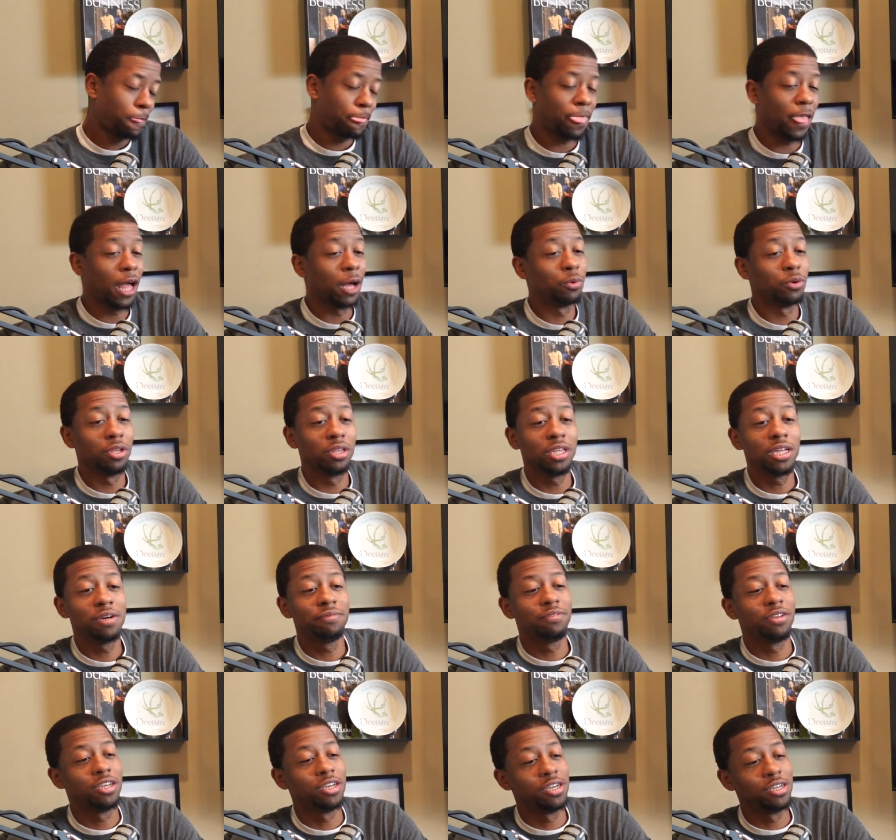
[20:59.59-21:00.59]
I would
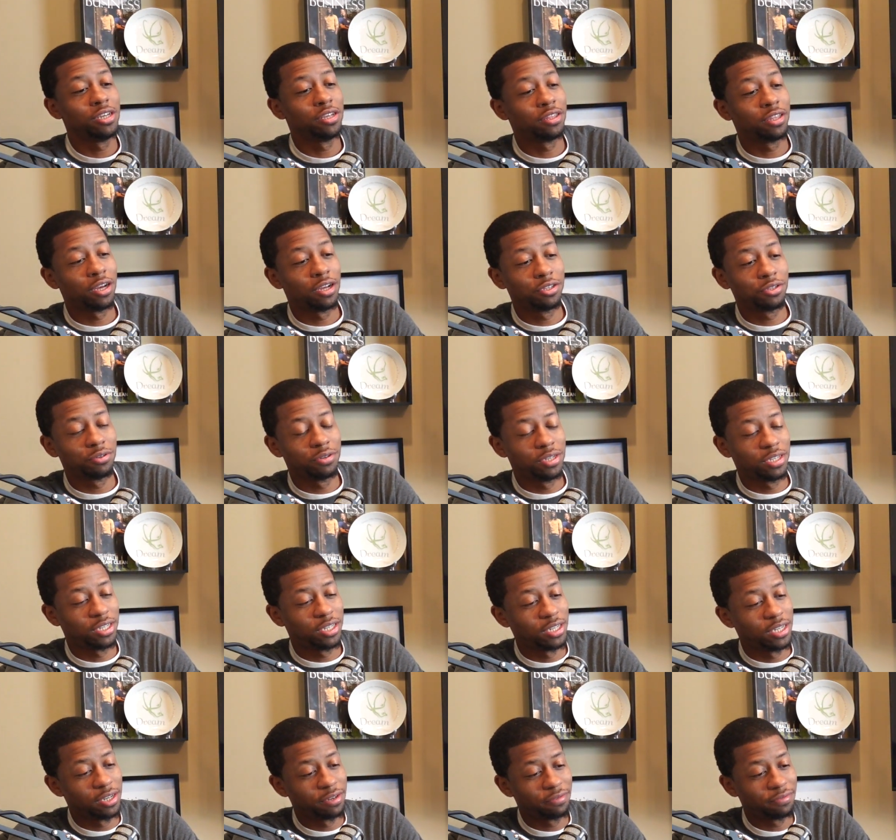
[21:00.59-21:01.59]
love to hear your thoughts on this
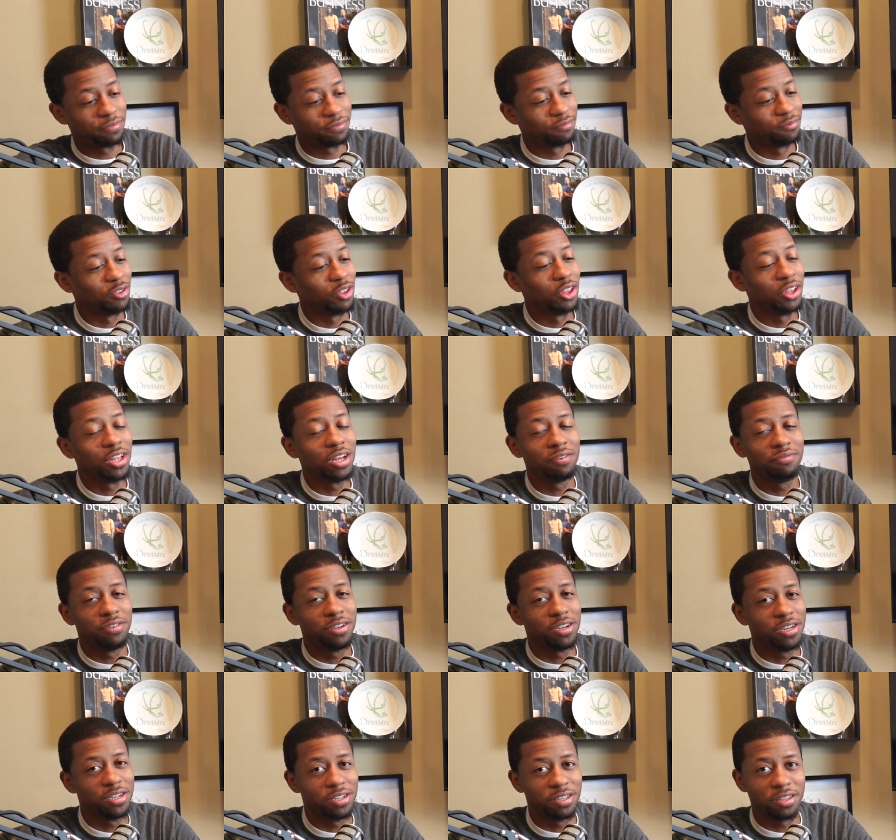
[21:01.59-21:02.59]
stuff. Love to hear your